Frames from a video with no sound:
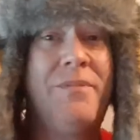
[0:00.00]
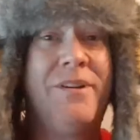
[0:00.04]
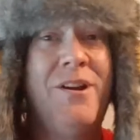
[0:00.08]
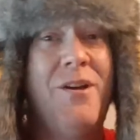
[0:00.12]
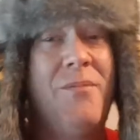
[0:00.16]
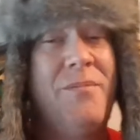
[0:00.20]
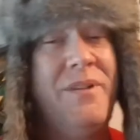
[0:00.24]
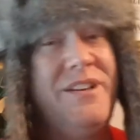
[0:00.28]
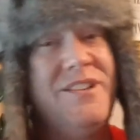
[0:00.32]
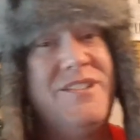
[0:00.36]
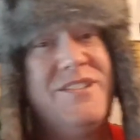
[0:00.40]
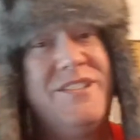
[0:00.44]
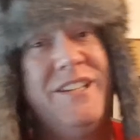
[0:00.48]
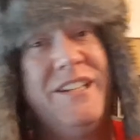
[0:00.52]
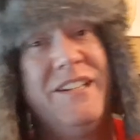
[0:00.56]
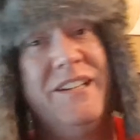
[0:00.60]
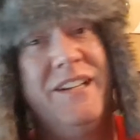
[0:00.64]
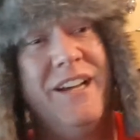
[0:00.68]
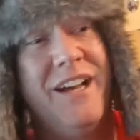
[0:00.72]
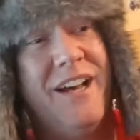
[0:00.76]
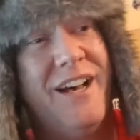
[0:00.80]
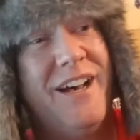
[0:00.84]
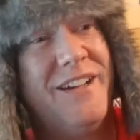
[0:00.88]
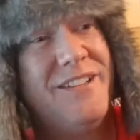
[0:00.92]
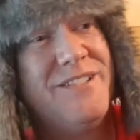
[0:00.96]
You know what I
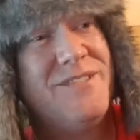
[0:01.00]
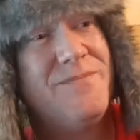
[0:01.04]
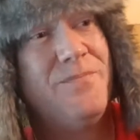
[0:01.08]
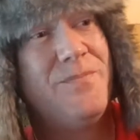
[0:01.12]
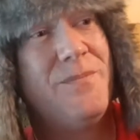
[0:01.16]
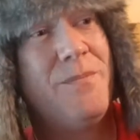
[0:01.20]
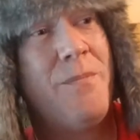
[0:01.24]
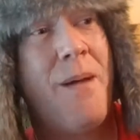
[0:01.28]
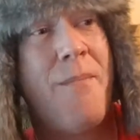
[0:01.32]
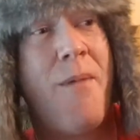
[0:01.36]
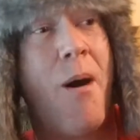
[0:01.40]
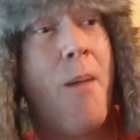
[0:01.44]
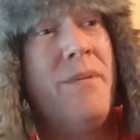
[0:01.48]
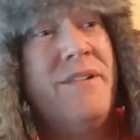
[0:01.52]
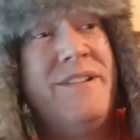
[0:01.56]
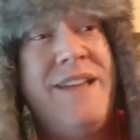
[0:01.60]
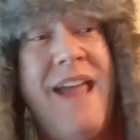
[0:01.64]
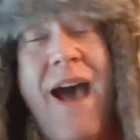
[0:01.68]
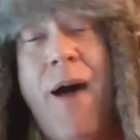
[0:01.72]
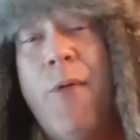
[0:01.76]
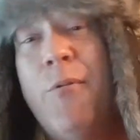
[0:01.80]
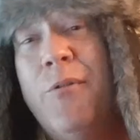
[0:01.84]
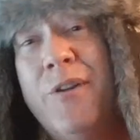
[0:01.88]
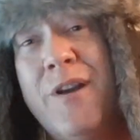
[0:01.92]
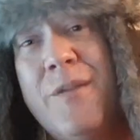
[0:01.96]
mean? My mom and
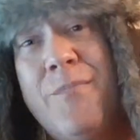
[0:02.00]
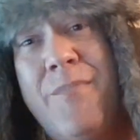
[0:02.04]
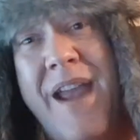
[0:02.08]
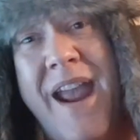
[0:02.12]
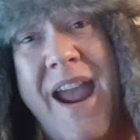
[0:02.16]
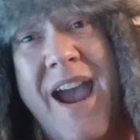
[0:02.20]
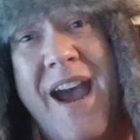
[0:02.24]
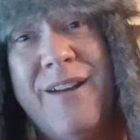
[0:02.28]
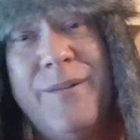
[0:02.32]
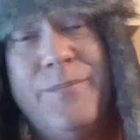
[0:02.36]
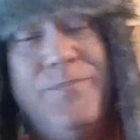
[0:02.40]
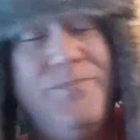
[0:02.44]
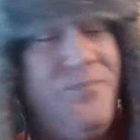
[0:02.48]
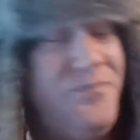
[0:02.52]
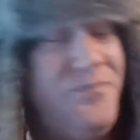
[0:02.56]
dad were in a band,